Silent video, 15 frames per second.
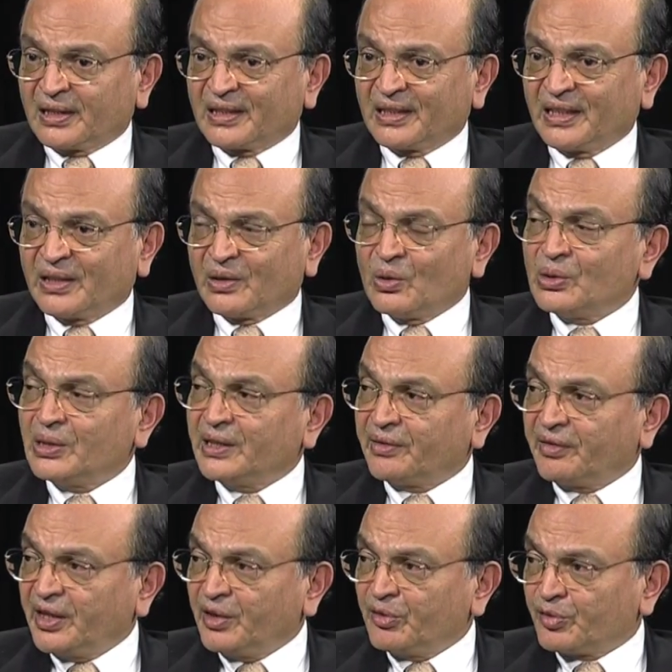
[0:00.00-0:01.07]
they only
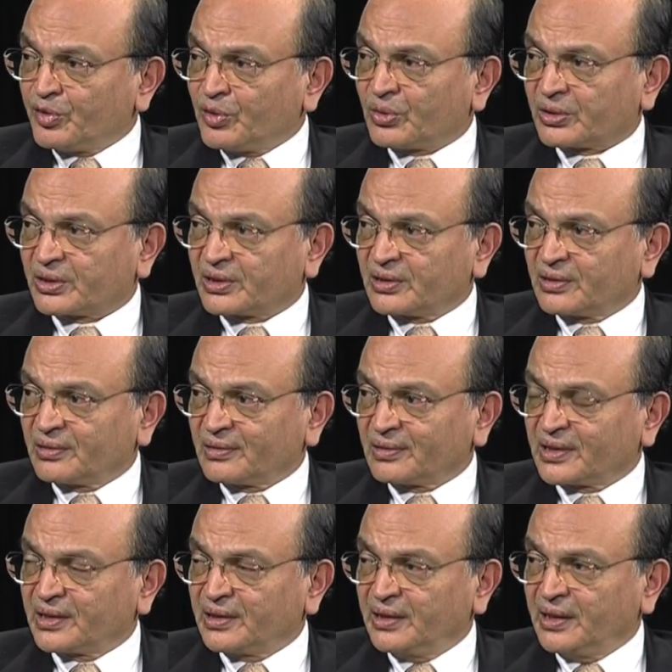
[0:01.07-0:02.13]
reinforce
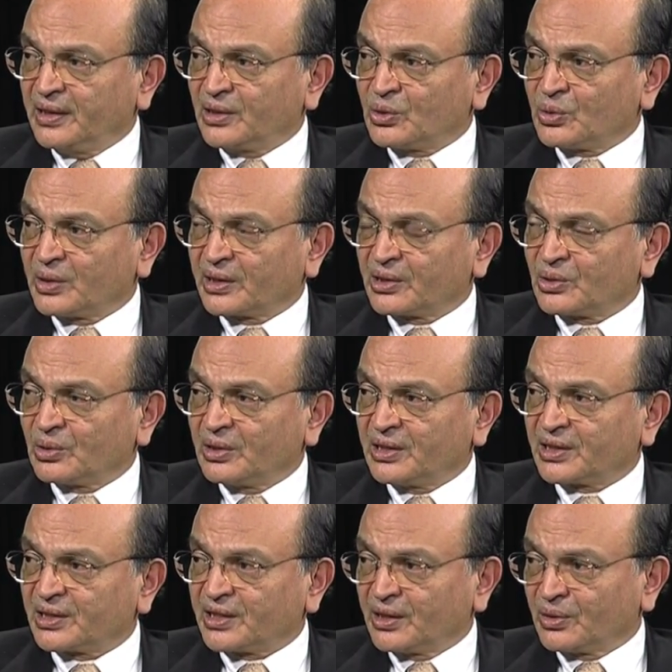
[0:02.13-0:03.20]
the need to actually
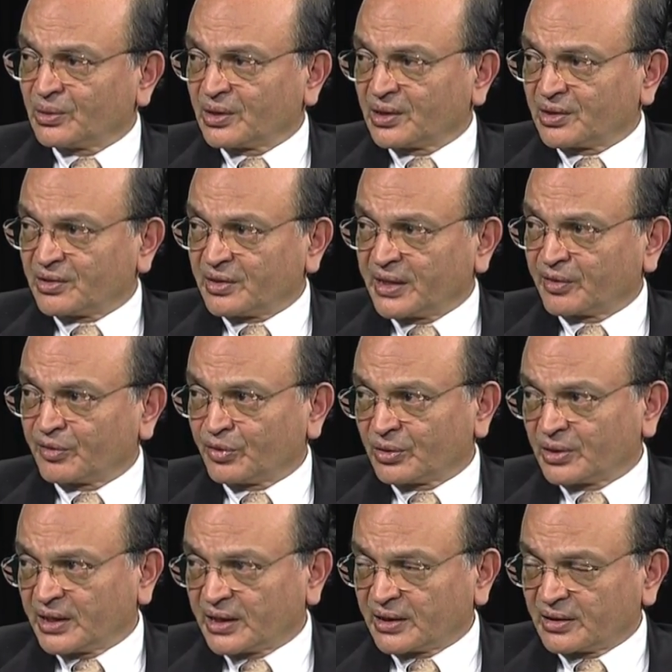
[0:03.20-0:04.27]
stay on the track
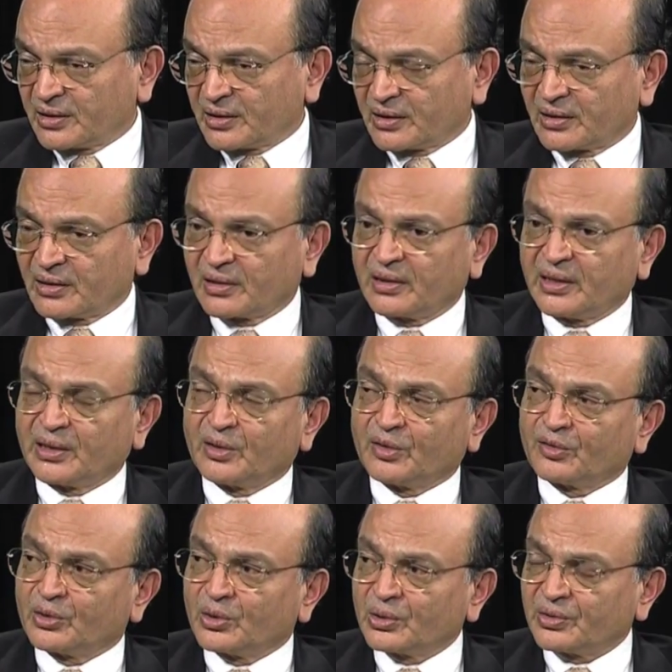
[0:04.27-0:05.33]
for that uh, kind
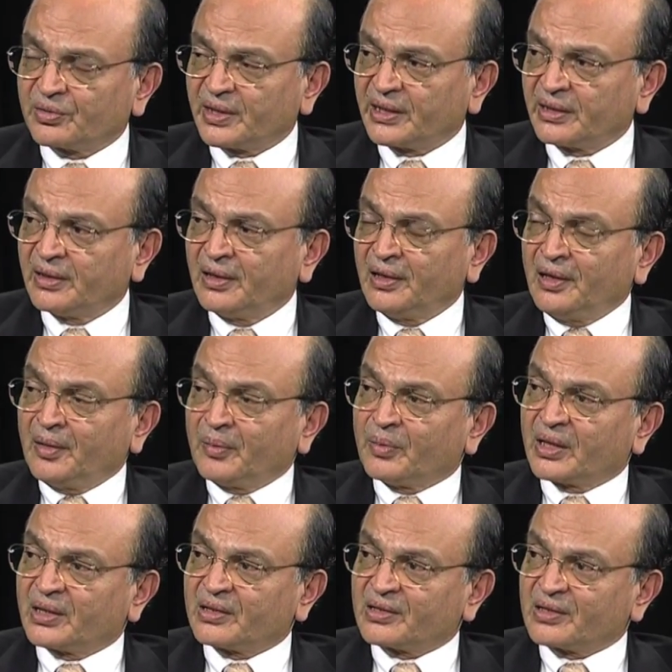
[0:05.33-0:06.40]
of growth rate,
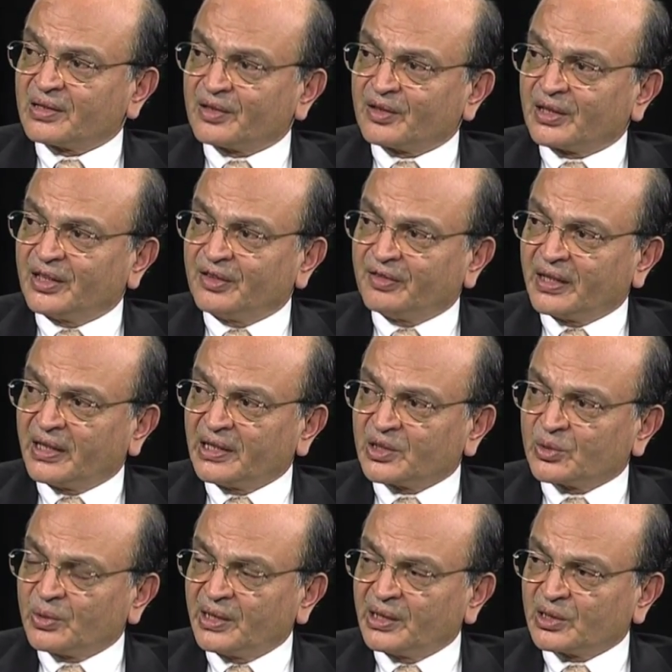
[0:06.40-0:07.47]
but uh,
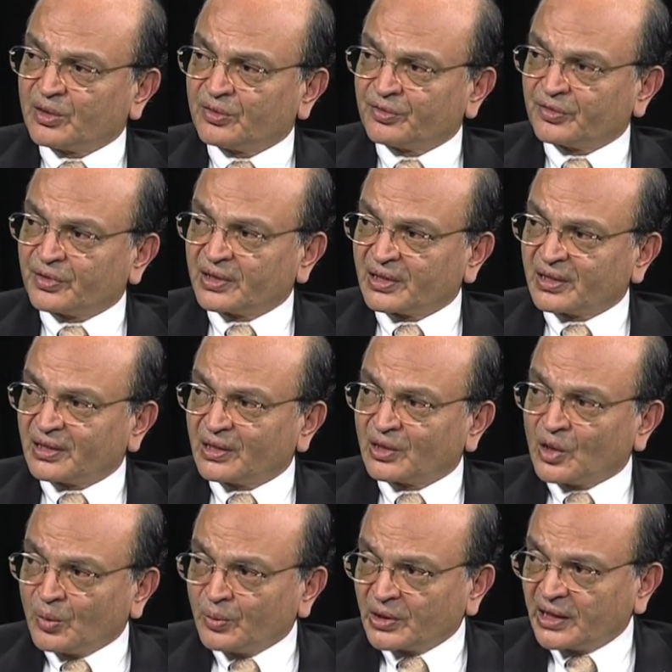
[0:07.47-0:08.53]
devise ways of uh,
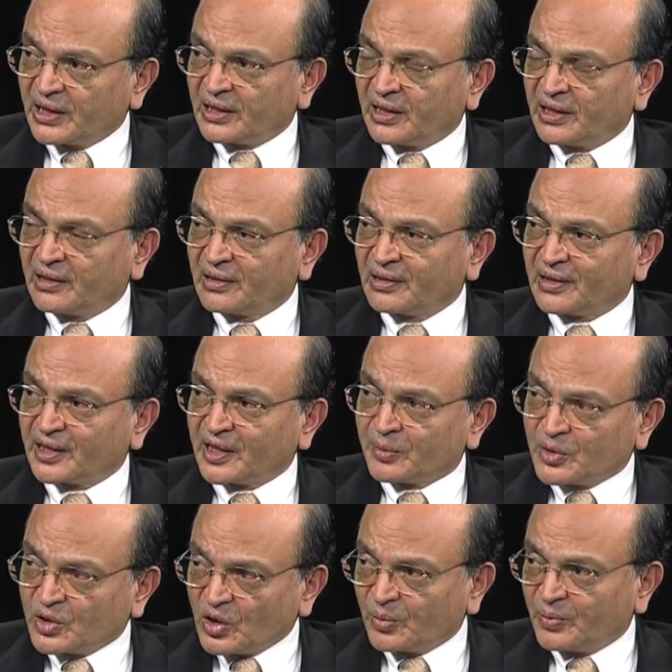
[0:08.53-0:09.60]
accommodating and
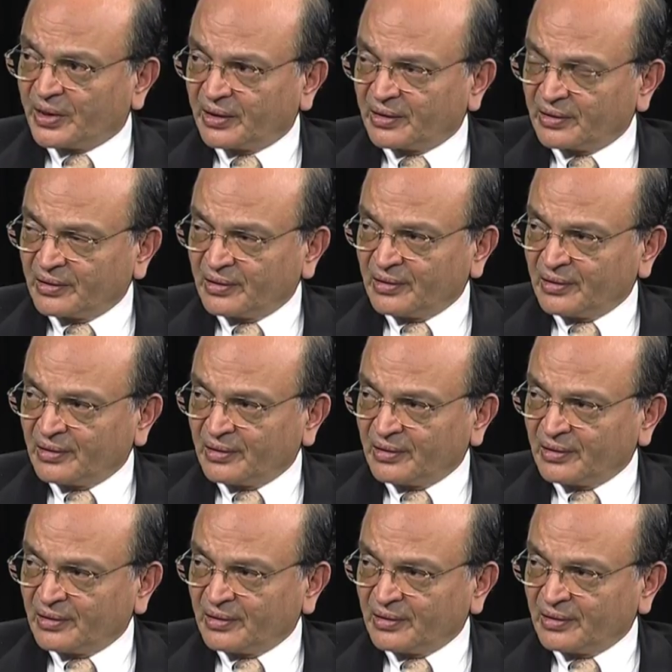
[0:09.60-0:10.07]
absorbing